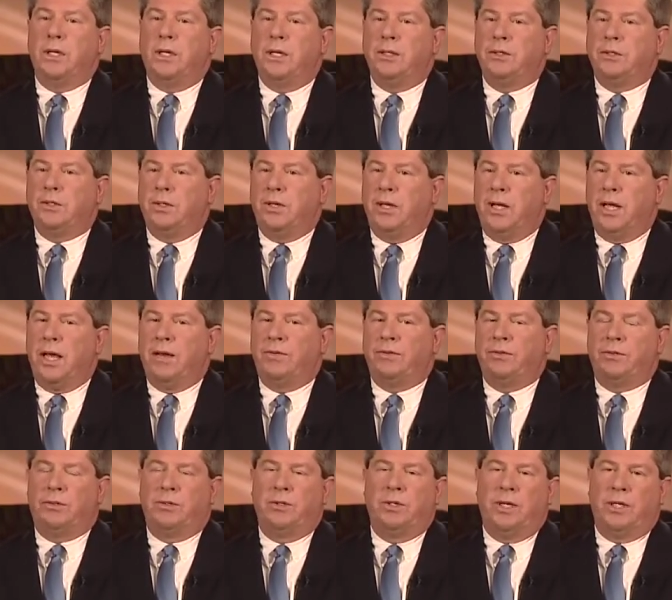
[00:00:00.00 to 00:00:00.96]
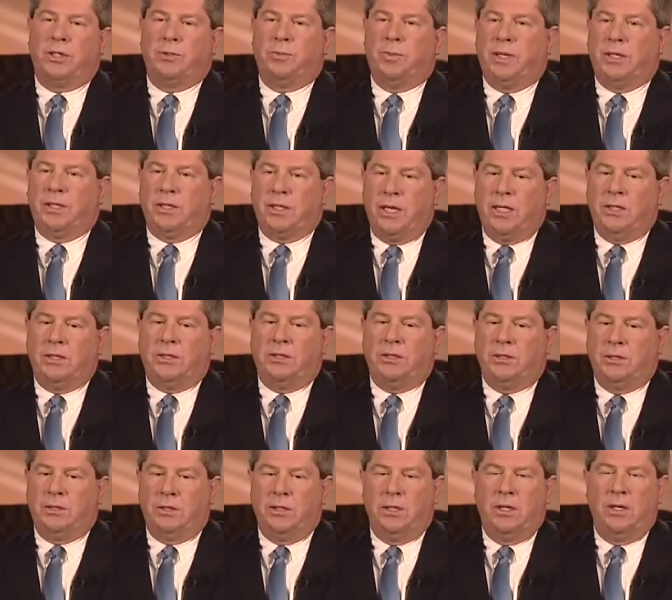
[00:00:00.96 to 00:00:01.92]
And so they have certain
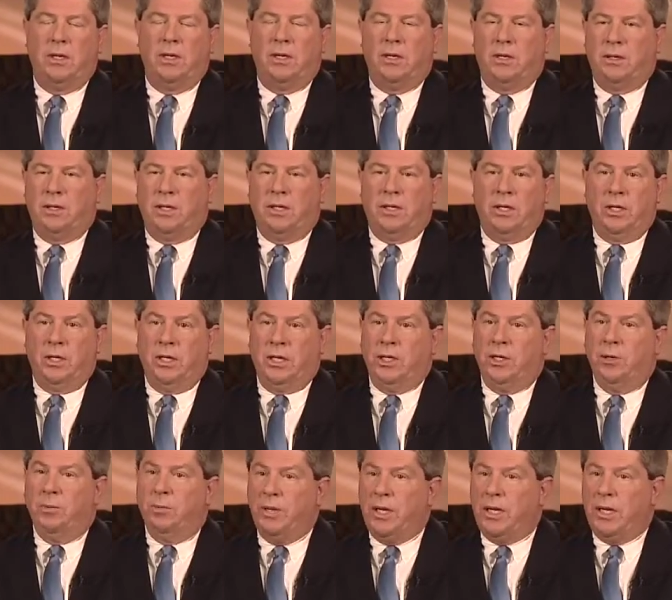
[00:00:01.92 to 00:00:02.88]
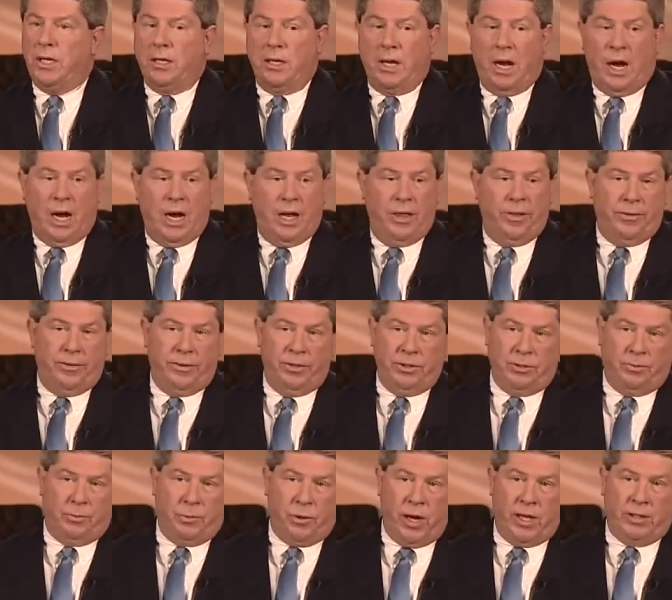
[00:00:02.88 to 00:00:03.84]
expectations that you need to meet, either
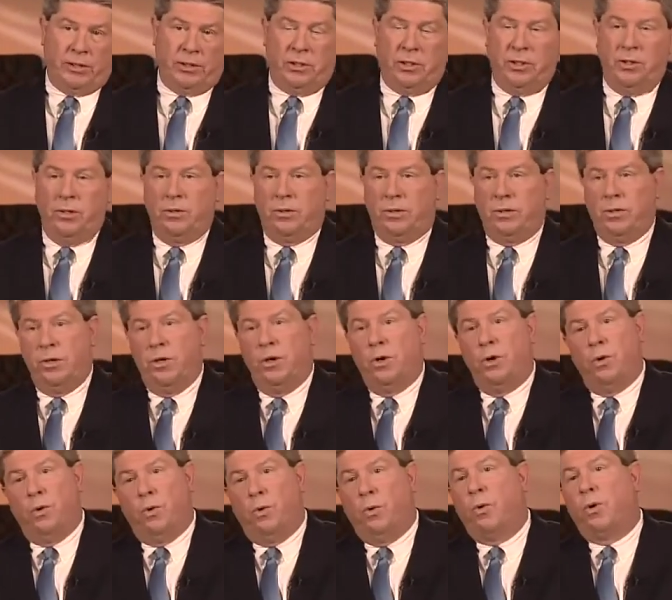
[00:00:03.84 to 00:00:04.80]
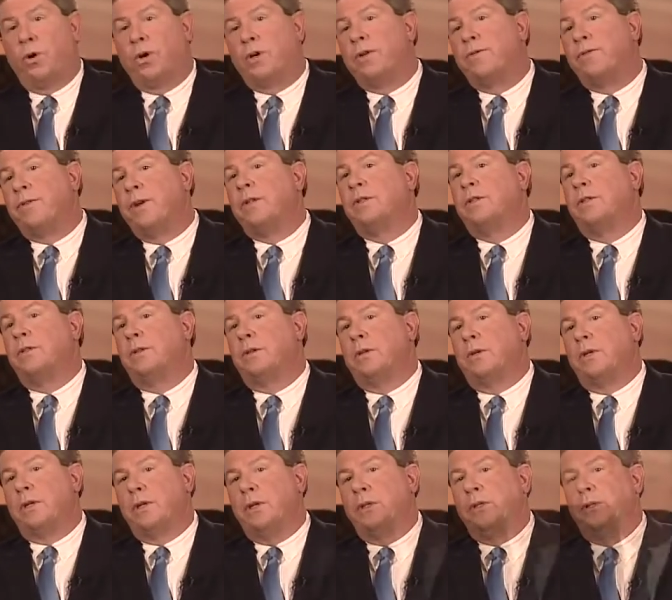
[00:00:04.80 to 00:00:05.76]
as a prosecutor or a defense
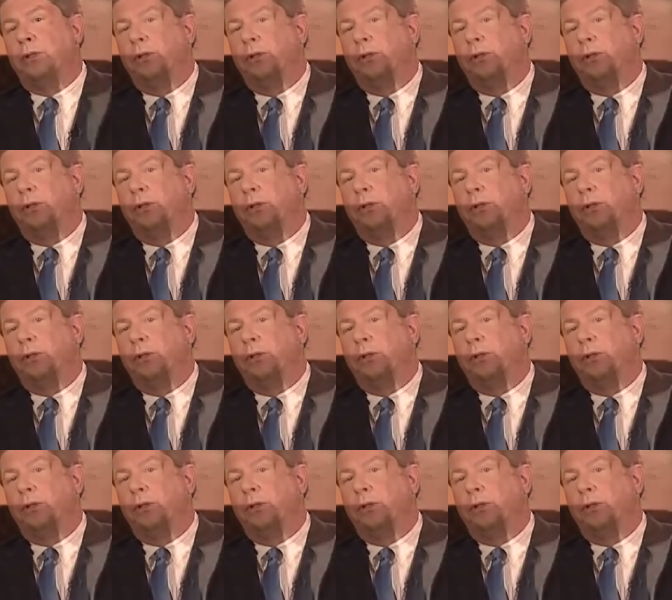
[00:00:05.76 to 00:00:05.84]
attorney.